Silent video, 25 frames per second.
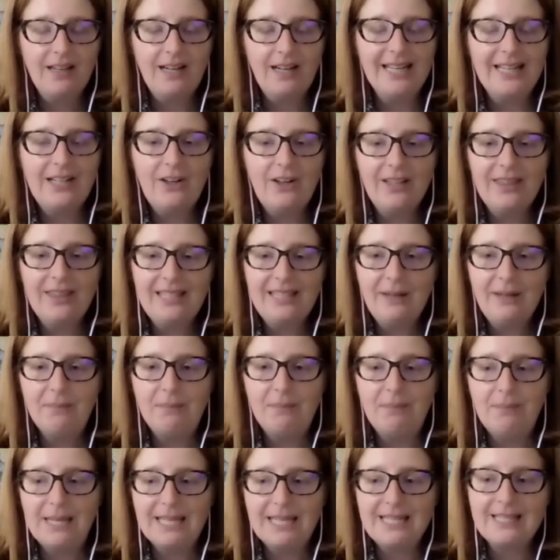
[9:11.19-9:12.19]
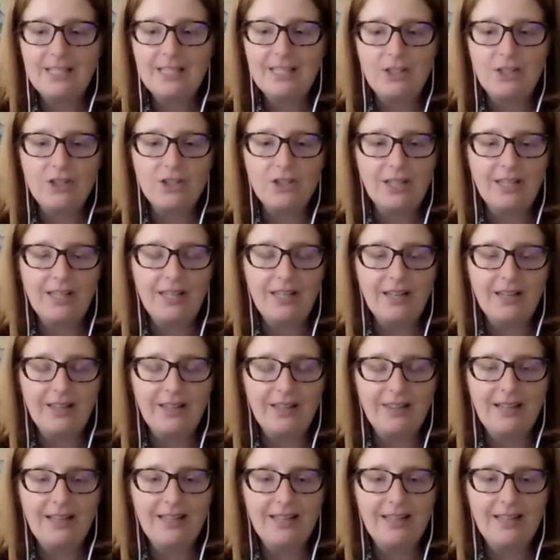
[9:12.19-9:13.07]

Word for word: I got that message, and uh,